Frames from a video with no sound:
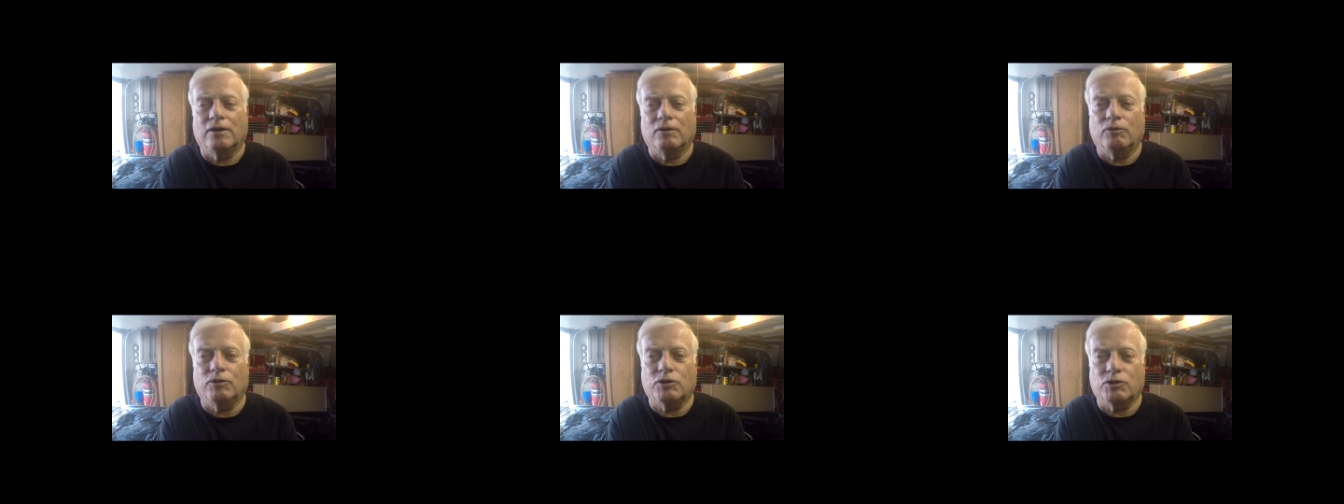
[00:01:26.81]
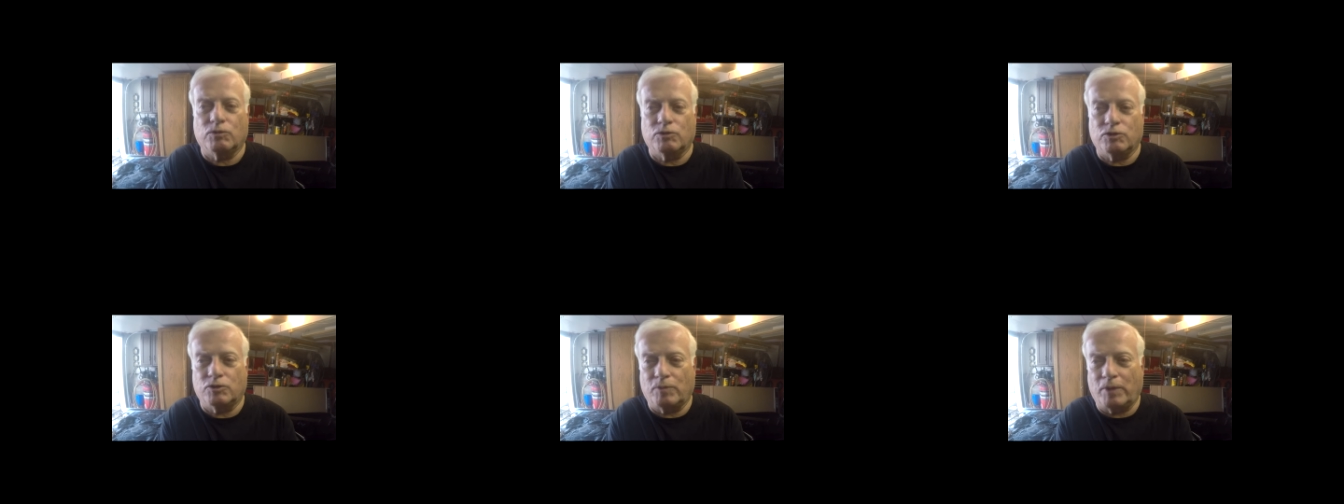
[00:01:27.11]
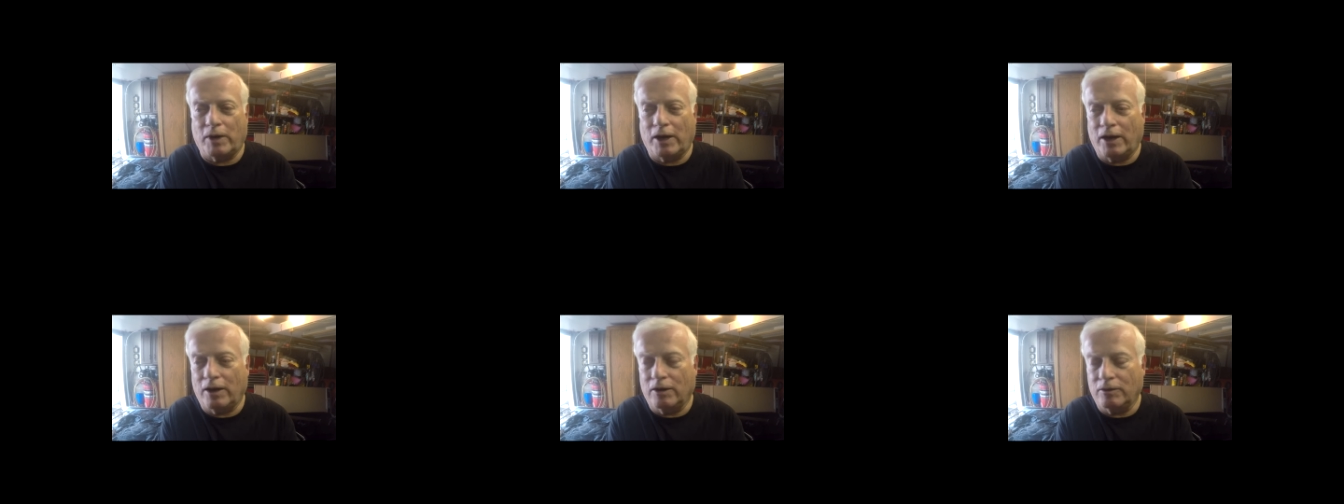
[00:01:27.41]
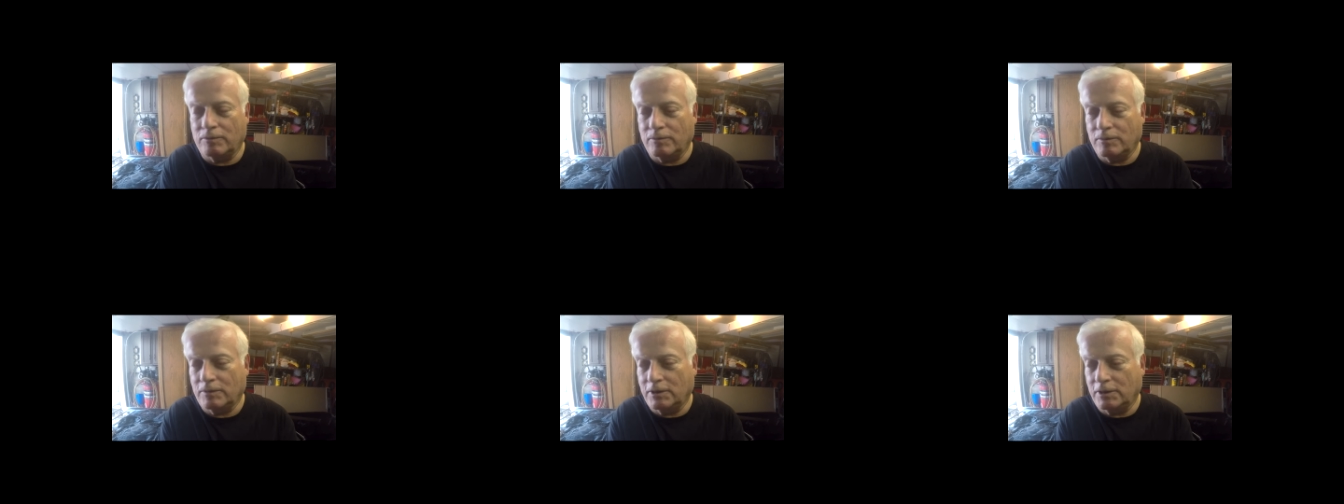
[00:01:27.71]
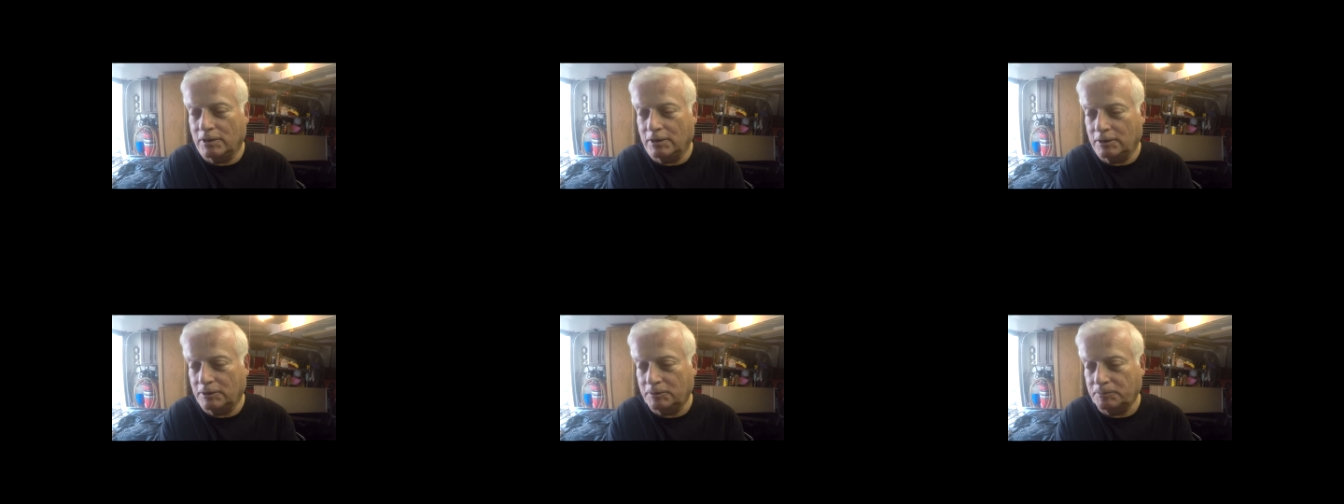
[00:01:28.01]
which was about
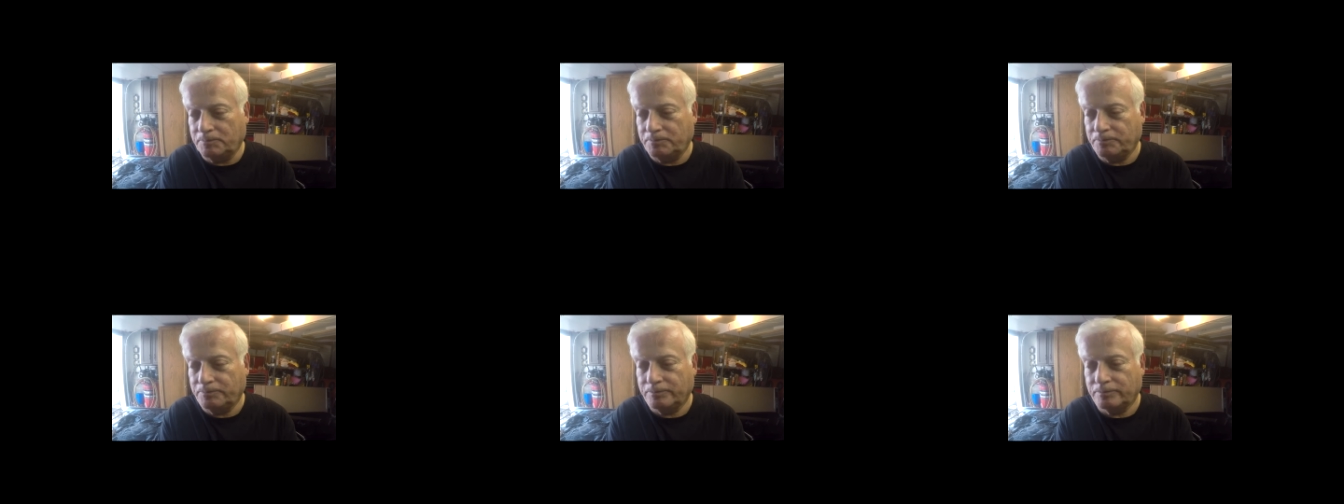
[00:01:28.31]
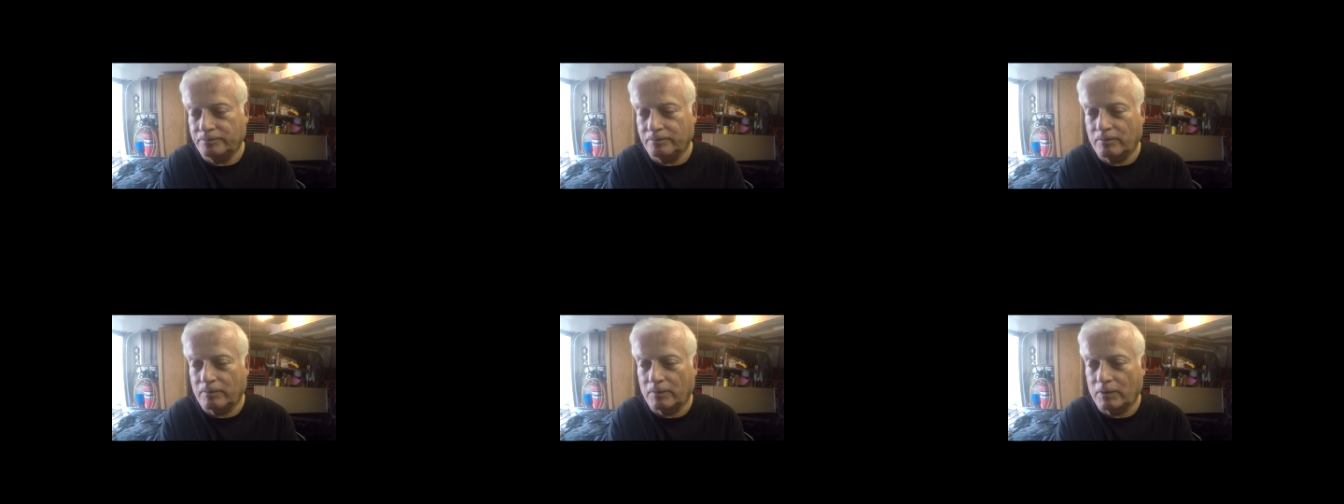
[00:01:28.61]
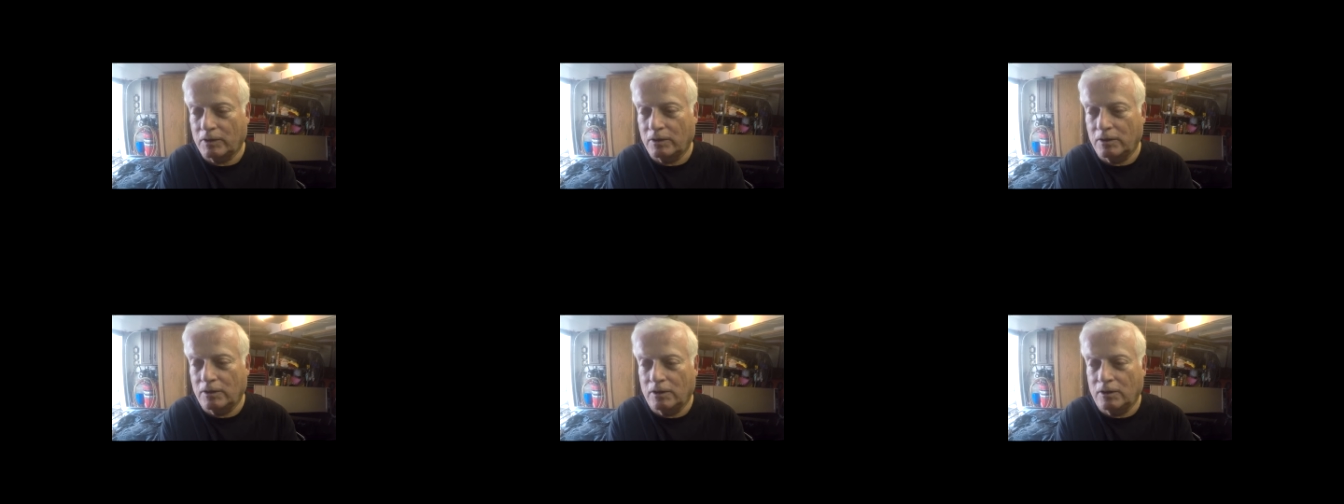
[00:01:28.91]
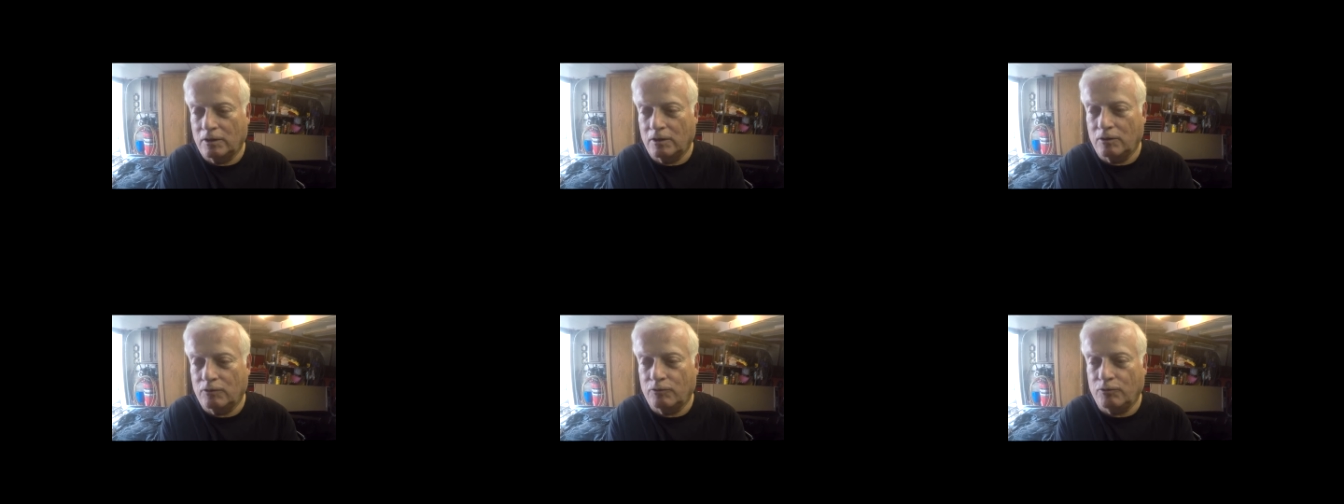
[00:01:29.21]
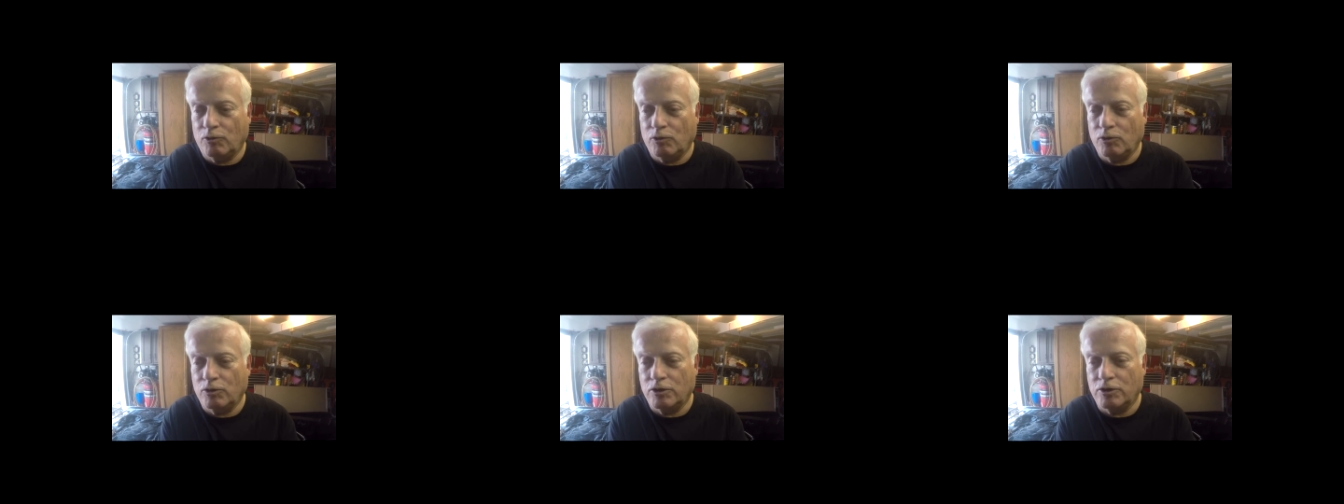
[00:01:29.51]

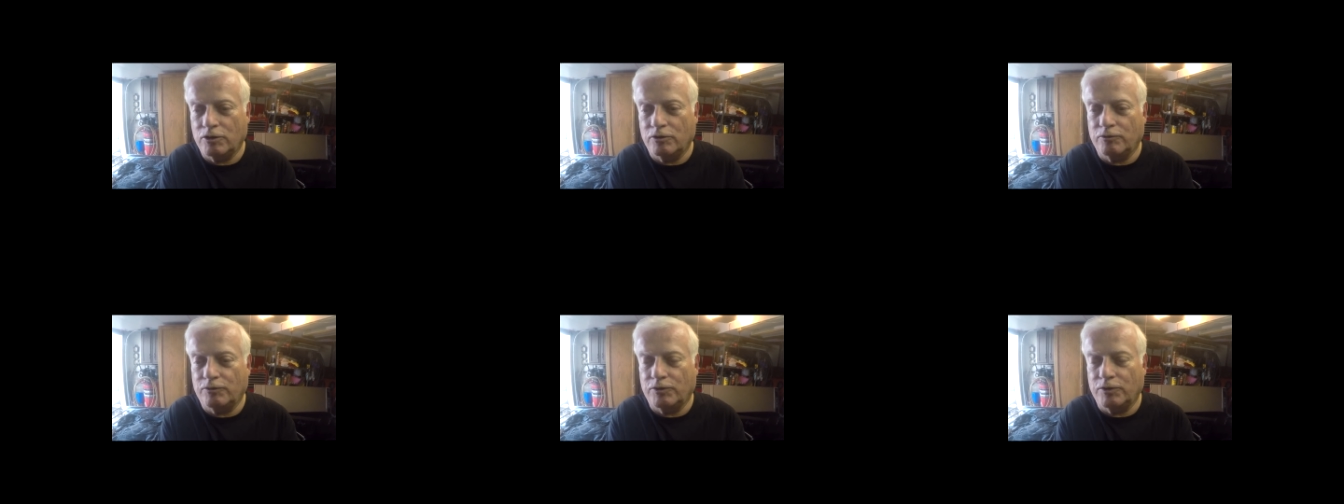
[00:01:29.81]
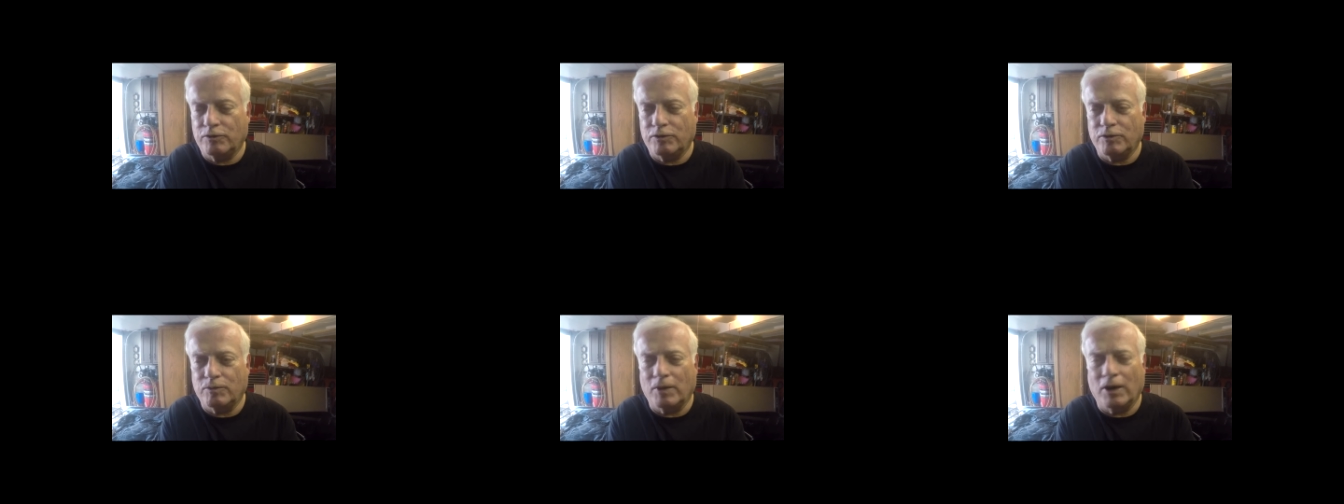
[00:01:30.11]
450